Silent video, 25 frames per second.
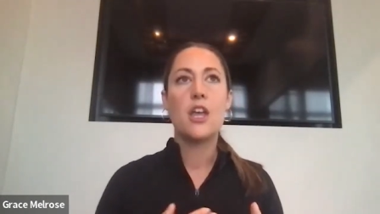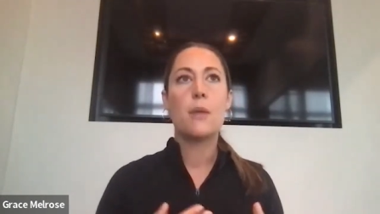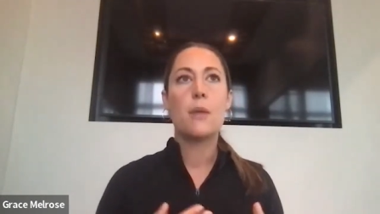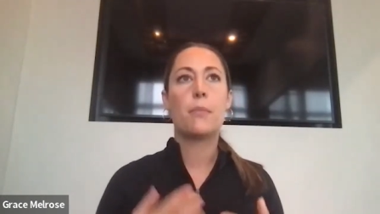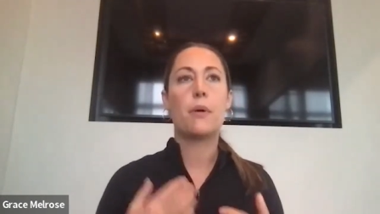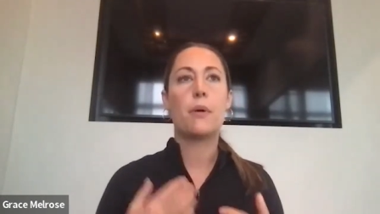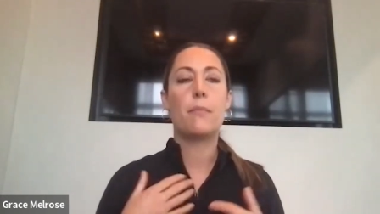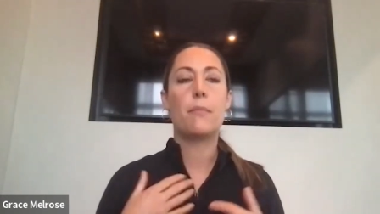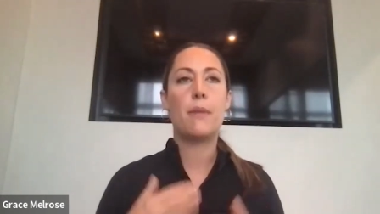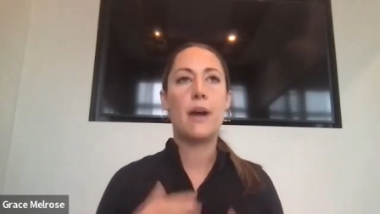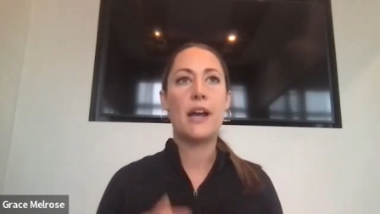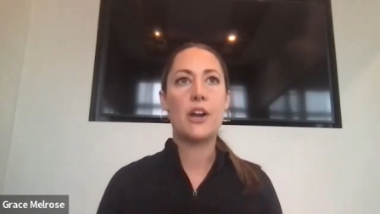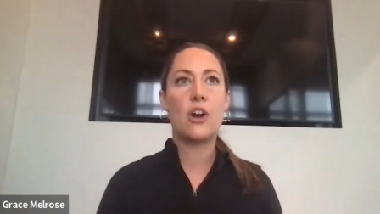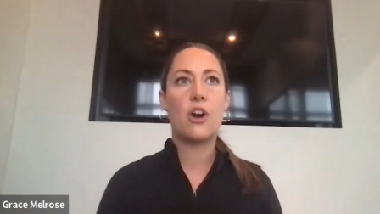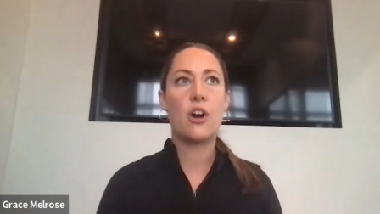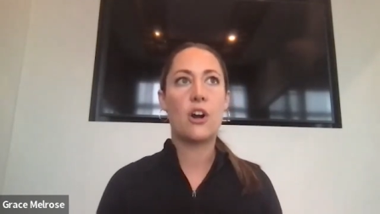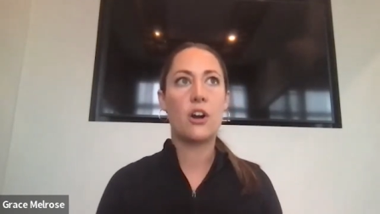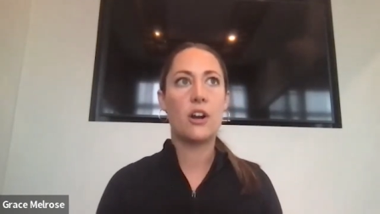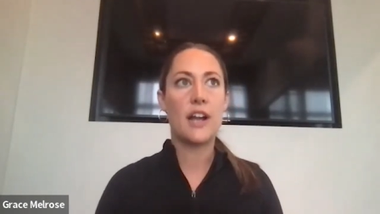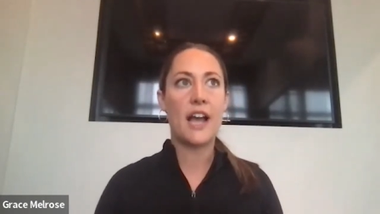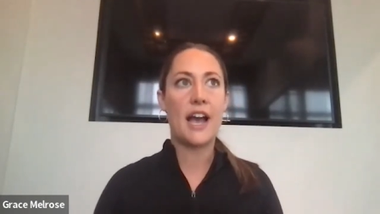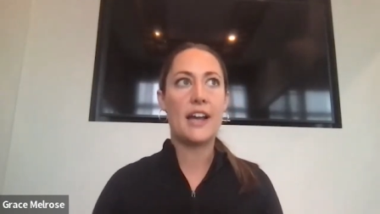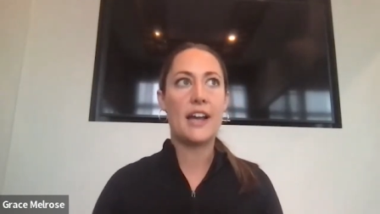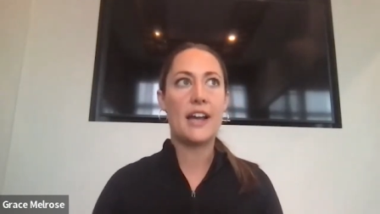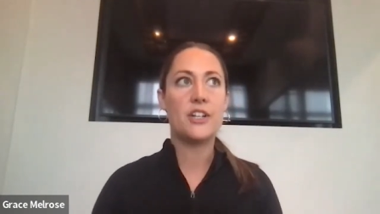But my
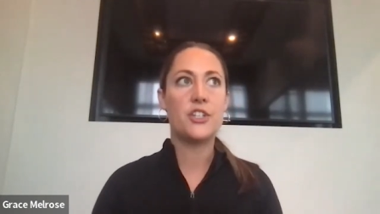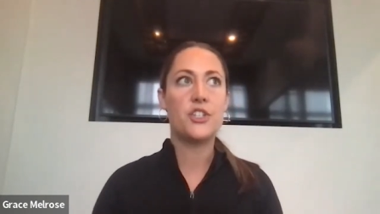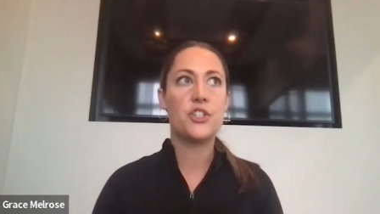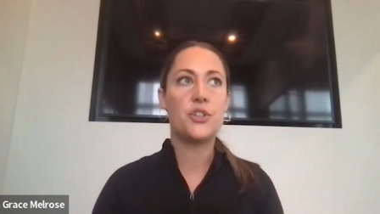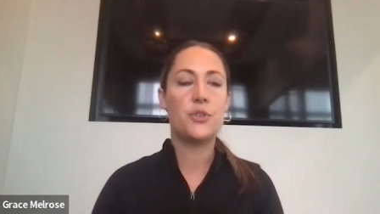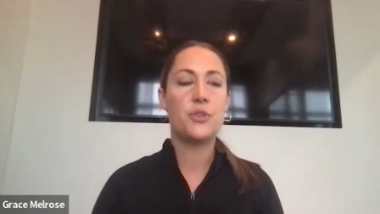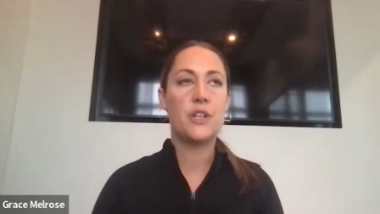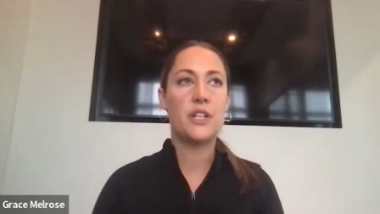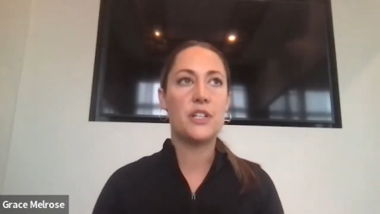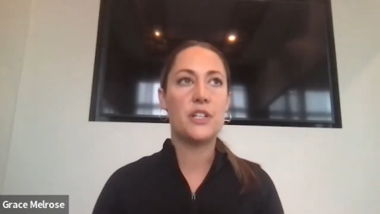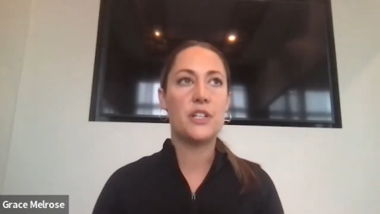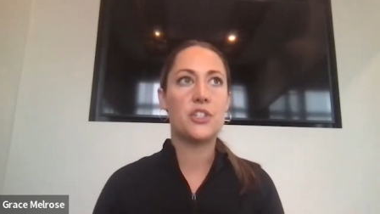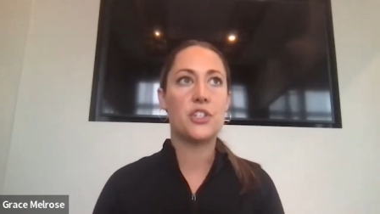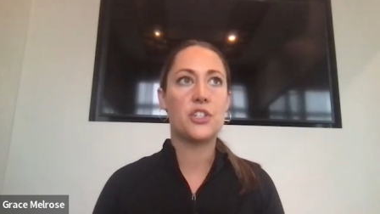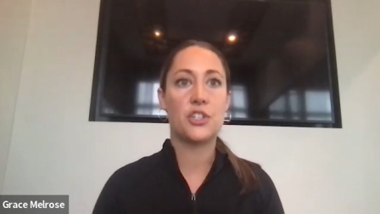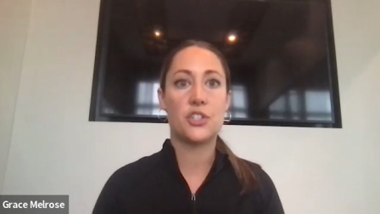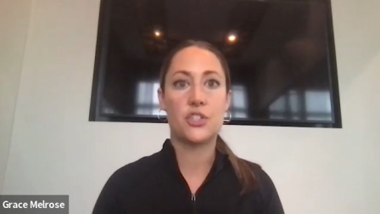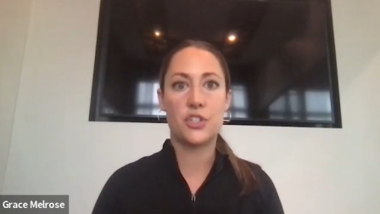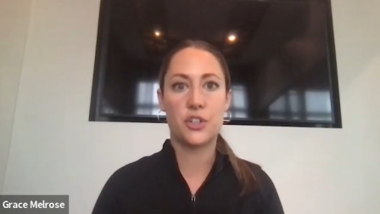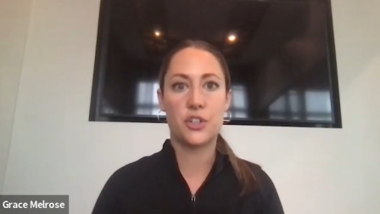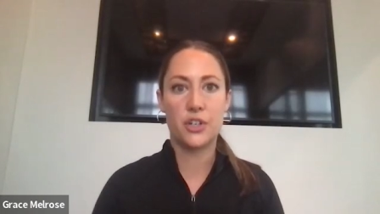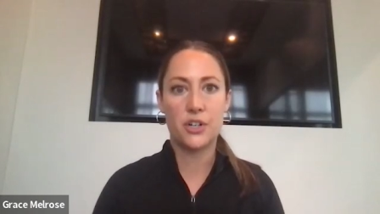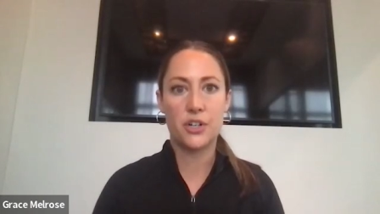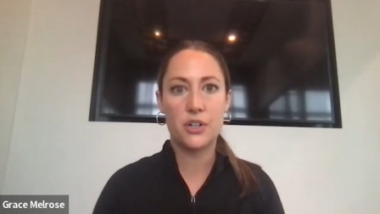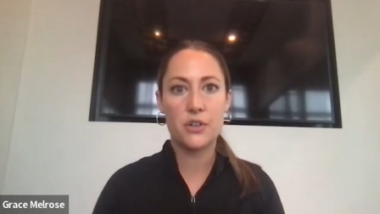heart attitude is to
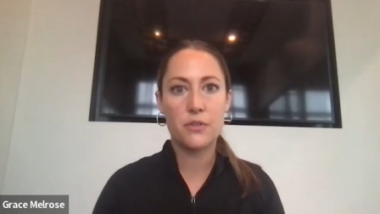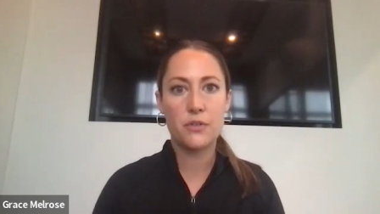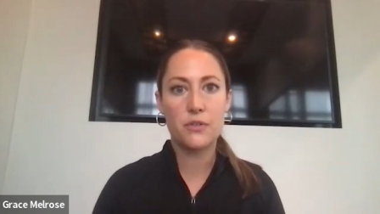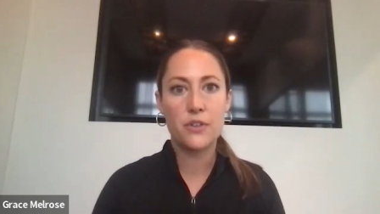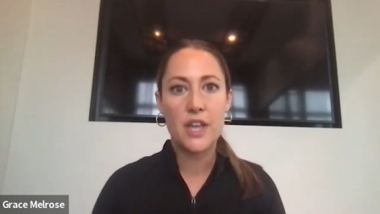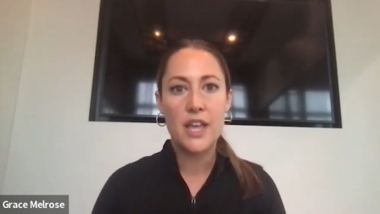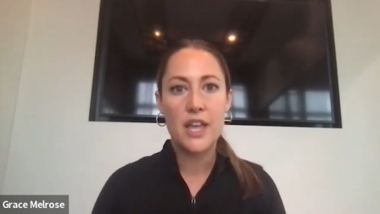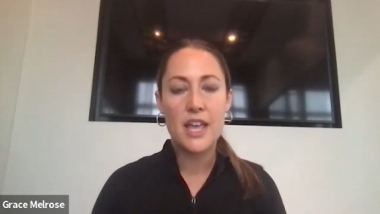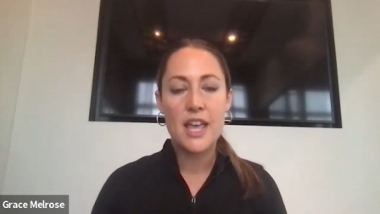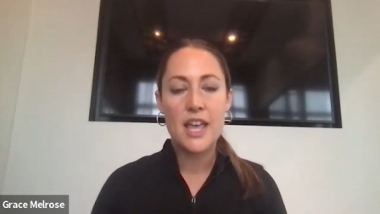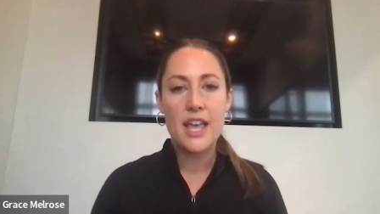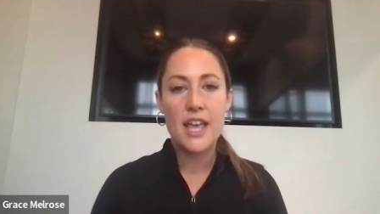serve